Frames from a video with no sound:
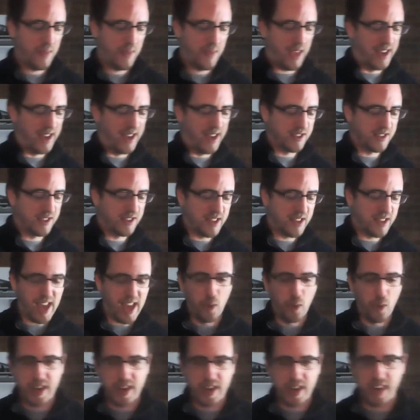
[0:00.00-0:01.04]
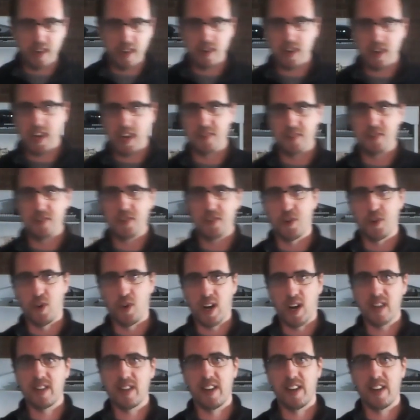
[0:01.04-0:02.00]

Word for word: and see how we can construct